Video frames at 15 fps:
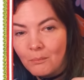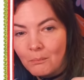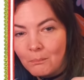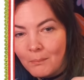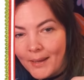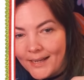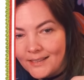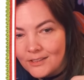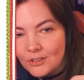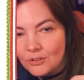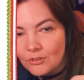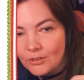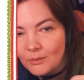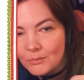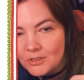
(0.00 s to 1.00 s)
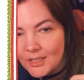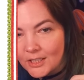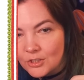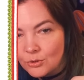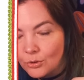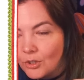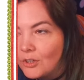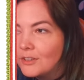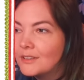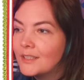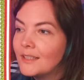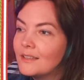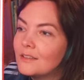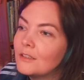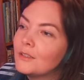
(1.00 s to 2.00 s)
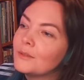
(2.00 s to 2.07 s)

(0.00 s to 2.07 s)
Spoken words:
mainstream sexual content.